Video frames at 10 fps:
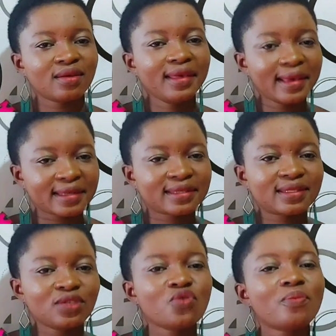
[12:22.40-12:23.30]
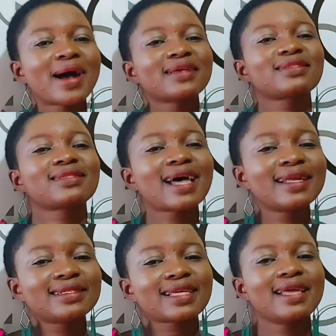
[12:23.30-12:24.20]
Yes, you must
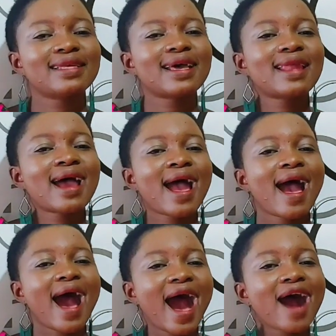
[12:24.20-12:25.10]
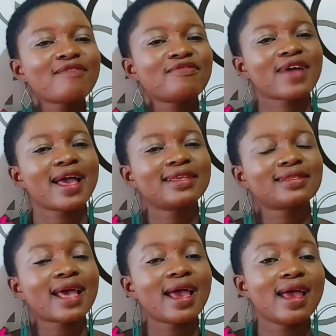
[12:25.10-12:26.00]
stand and then have a,
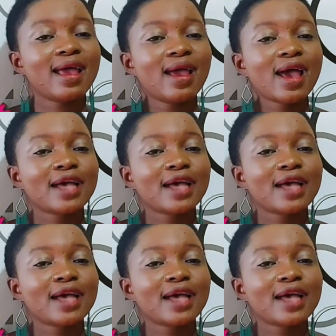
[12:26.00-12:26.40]
a,